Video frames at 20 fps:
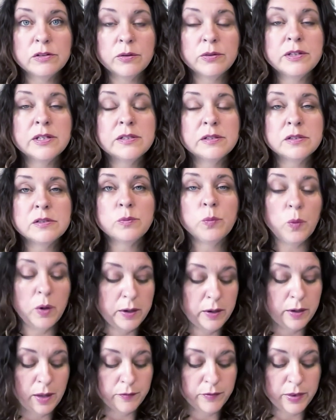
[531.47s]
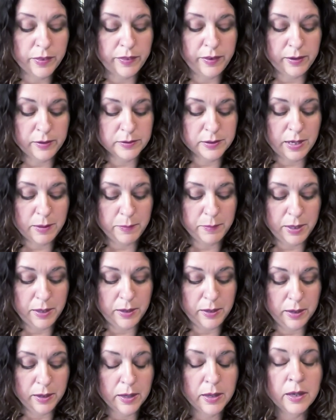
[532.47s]
So this is one of the things I
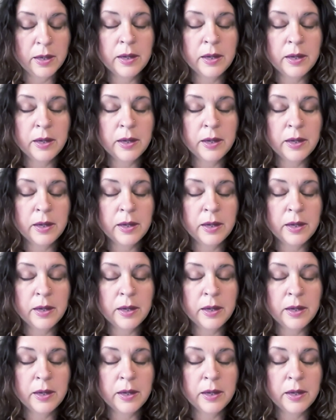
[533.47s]
mean.